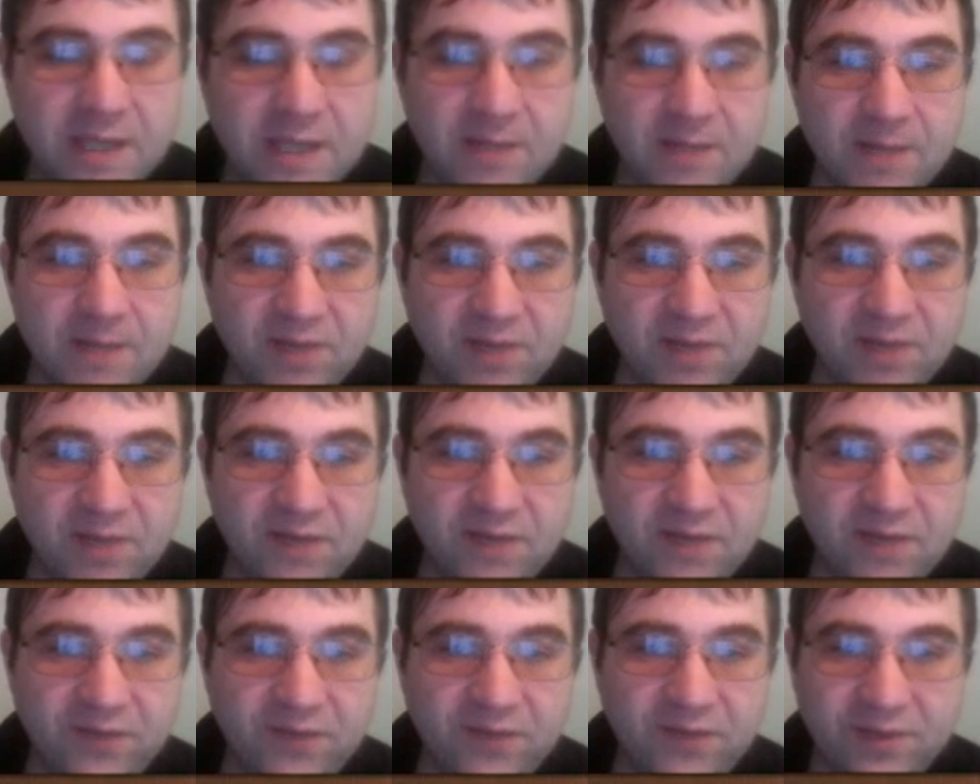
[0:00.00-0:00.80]
But
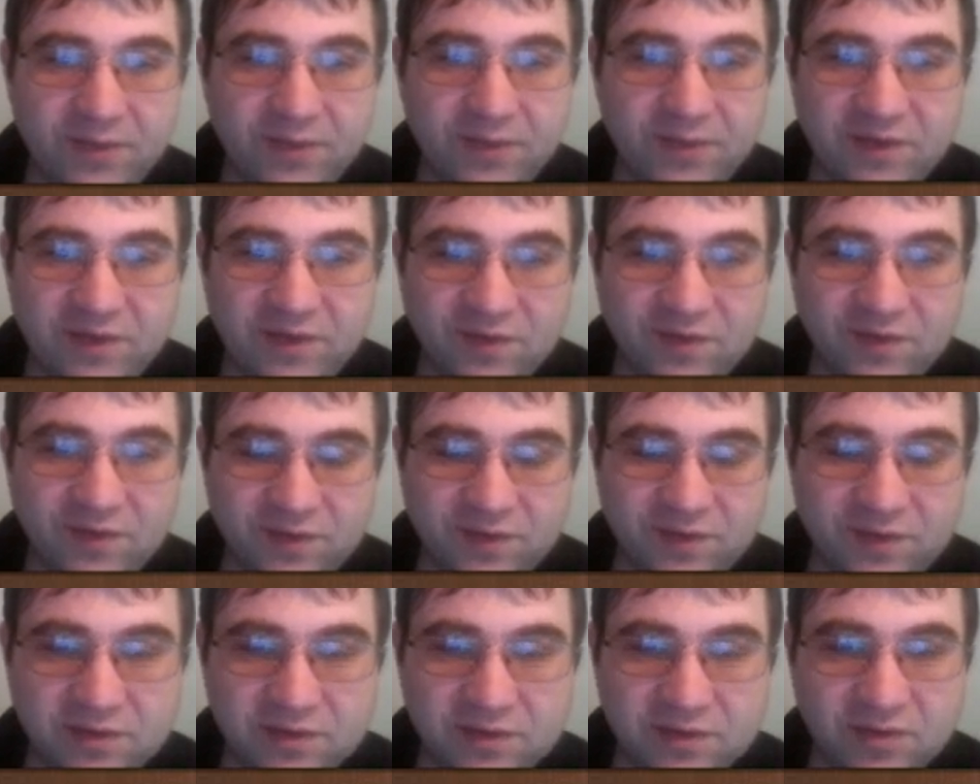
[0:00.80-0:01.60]
for the rest of us
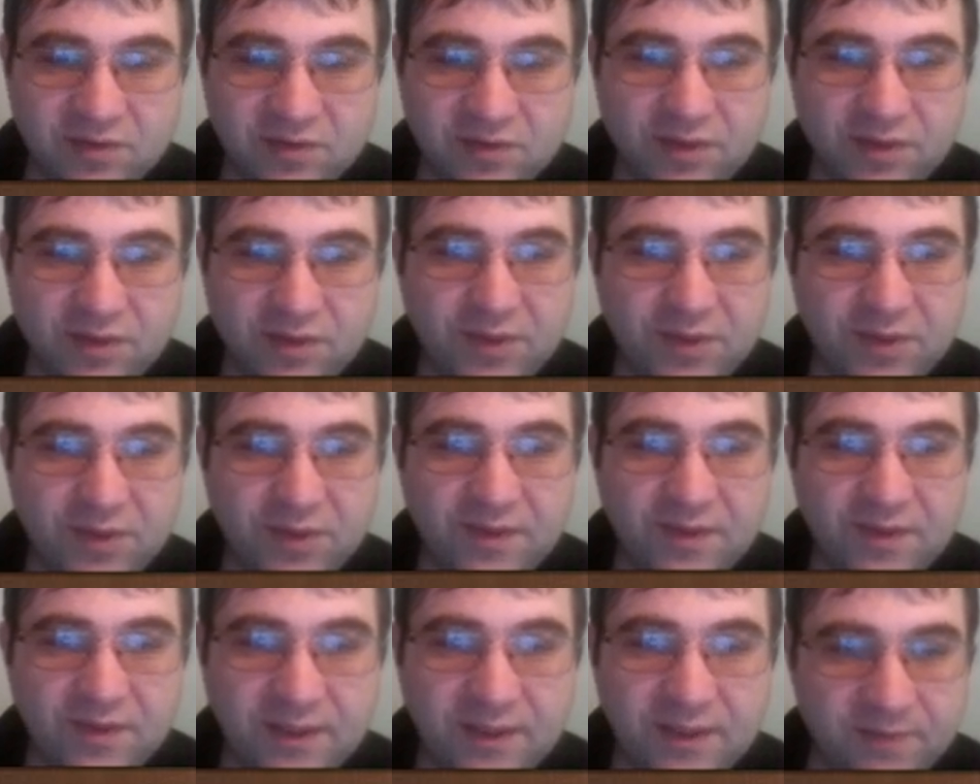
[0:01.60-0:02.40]
that don't know the
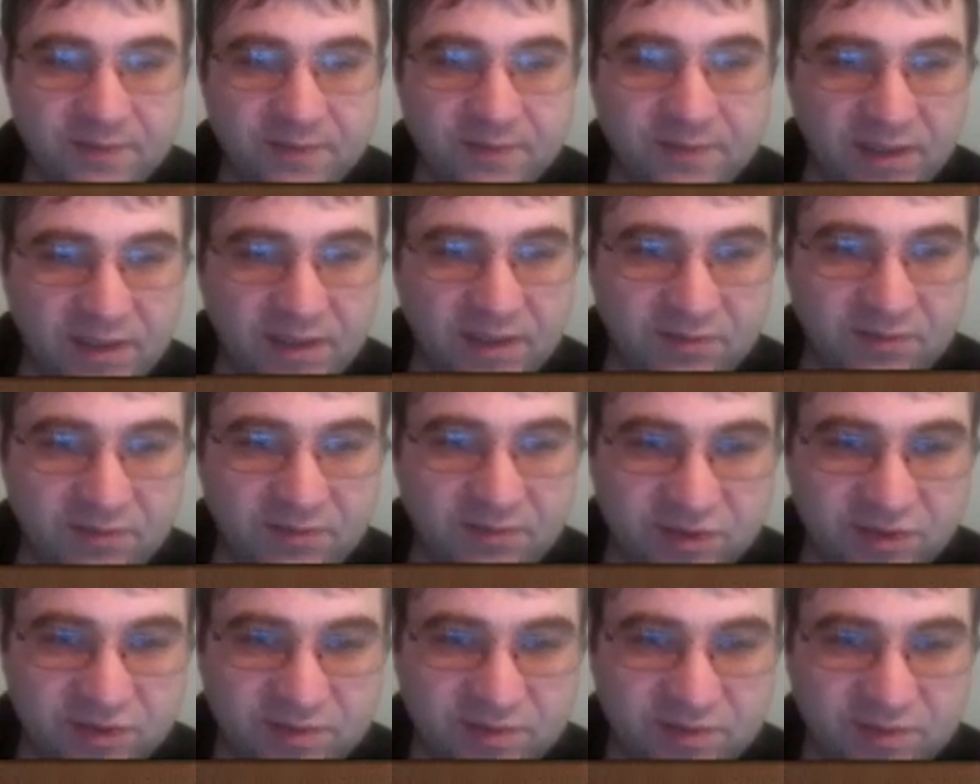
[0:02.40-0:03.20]
theory,
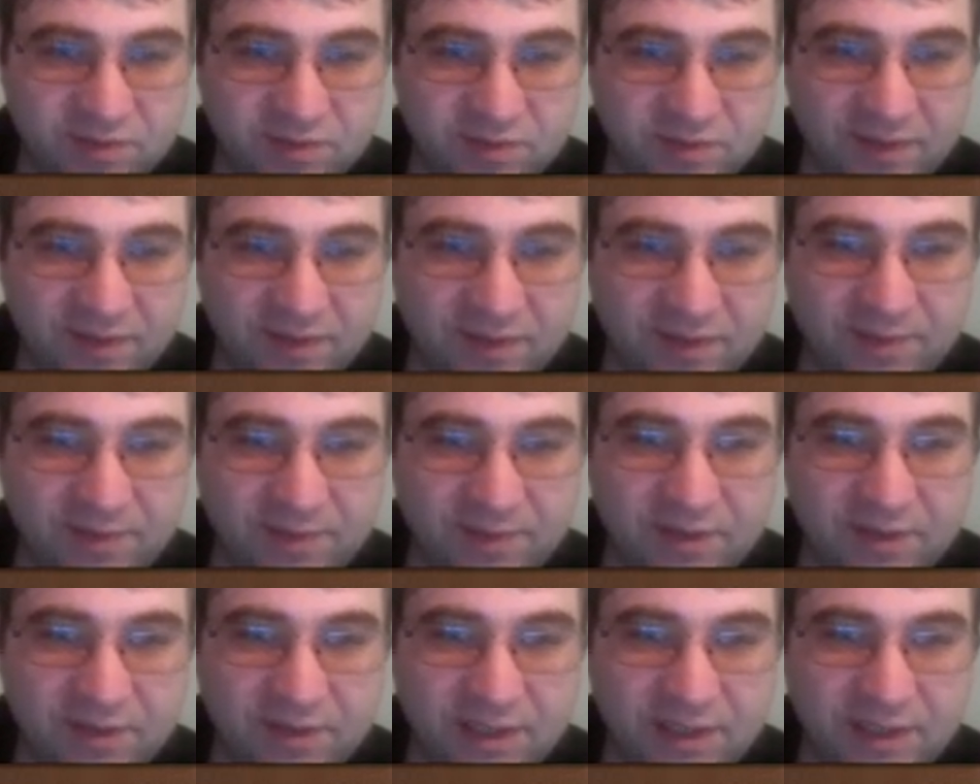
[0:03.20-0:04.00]
just developing
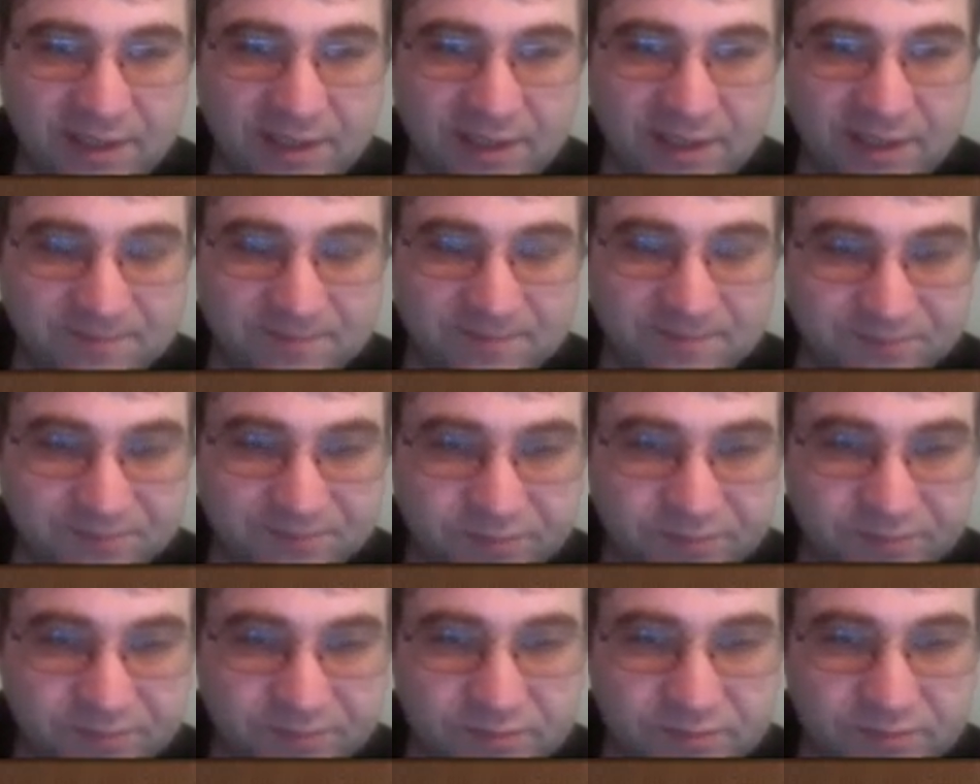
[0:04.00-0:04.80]
your knight,
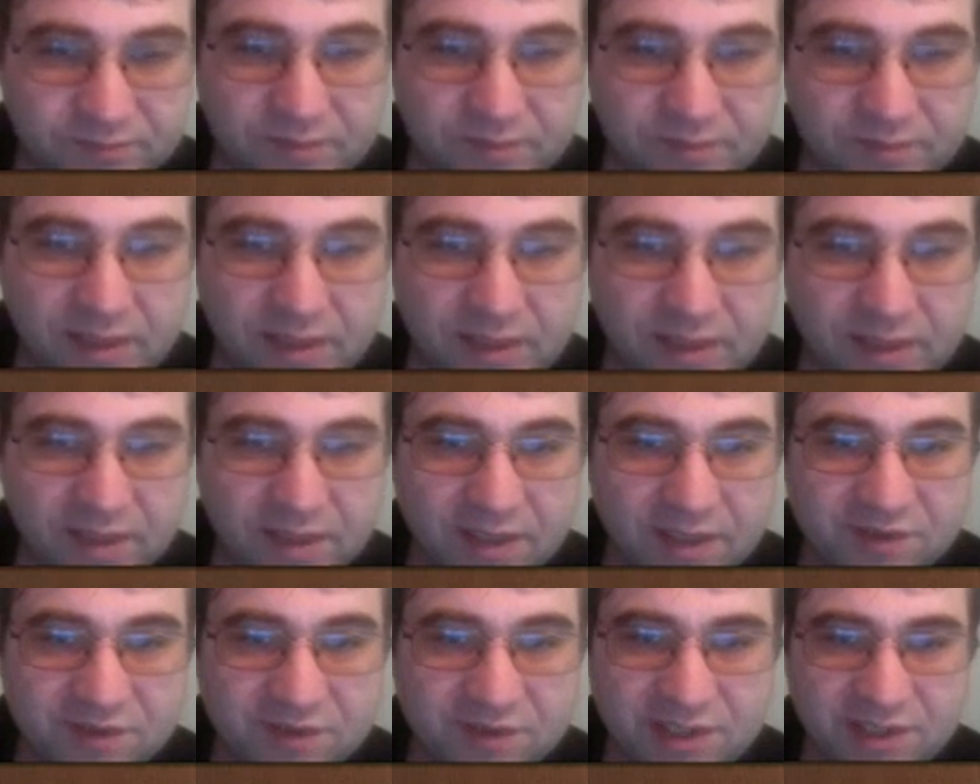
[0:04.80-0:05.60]

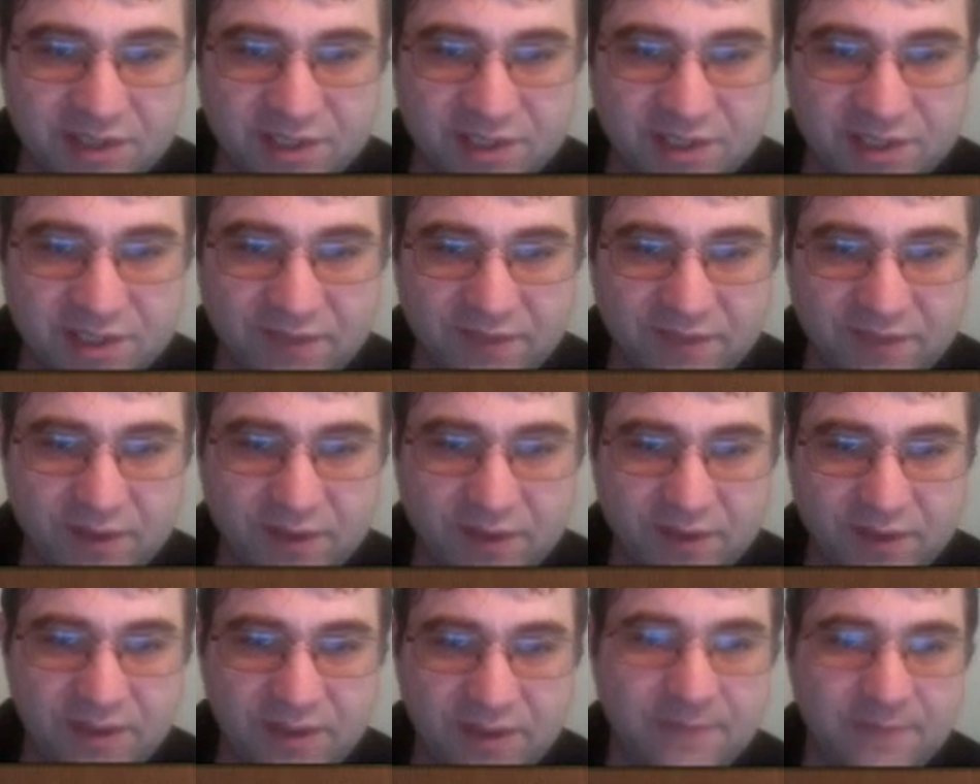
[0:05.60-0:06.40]
exchanging
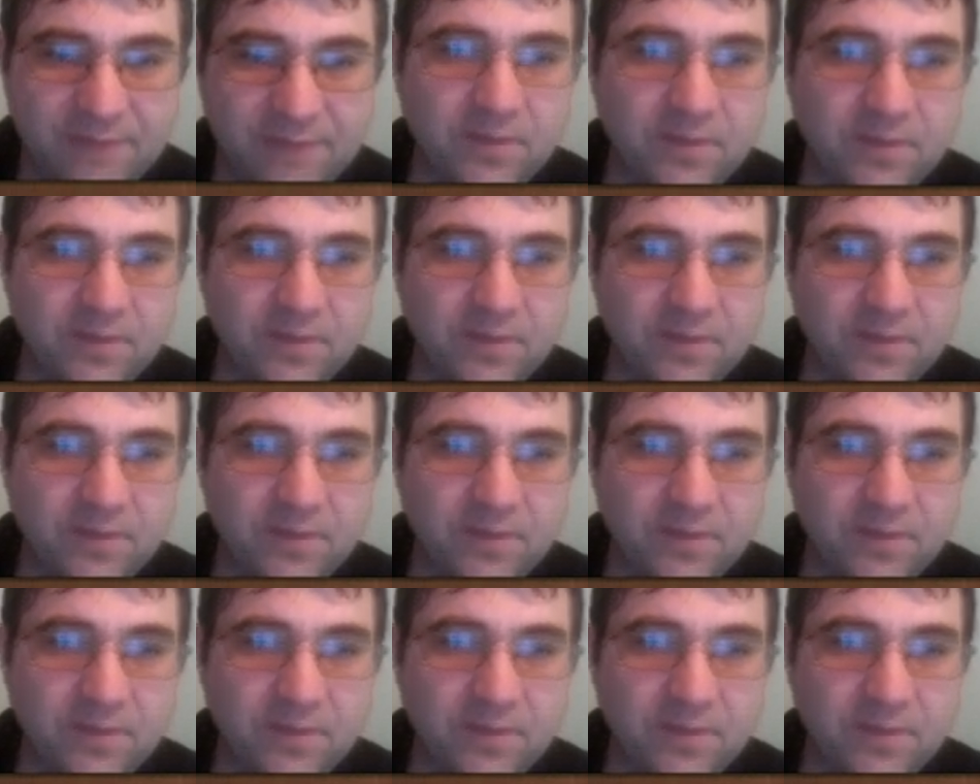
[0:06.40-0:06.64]
everything,